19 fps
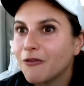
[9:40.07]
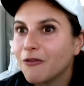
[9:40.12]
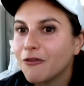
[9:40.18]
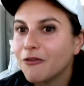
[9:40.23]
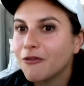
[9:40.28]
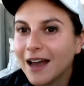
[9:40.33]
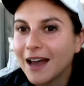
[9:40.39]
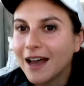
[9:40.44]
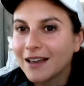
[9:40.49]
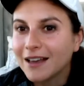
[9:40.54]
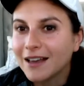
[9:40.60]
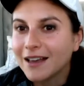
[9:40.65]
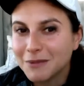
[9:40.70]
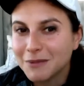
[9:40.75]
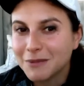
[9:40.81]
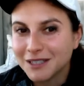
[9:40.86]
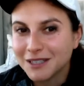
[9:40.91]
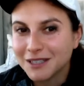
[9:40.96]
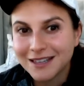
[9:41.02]

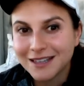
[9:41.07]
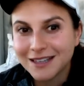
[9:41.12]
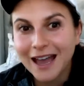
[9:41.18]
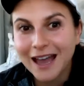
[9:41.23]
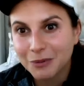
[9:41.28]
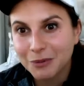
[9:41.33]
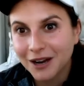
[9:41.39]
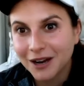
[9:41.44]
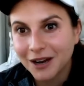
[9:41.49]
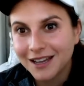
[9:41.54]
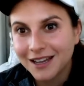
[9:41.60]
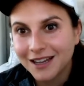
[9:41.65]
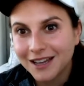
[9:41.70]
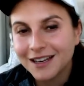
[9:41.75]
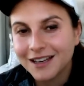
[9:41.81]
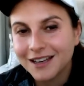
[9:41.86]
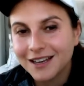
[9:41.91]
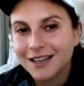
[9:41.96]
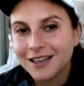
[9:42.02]
vastly
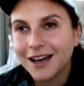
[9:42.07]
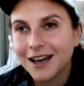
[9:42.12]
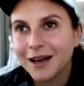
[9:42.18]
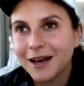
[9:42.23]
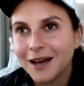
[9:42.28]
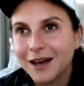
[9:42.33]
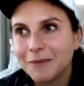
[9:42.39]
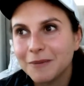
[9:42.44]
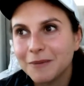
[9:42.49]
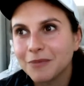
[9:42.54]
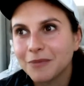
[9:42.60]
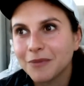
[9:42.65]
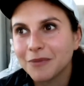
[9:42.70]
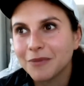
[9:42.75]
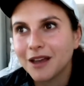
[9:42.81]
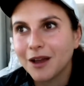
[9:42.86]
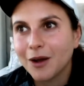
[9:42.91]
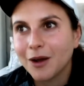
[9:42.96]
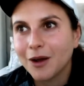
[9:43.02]
miscalibrated um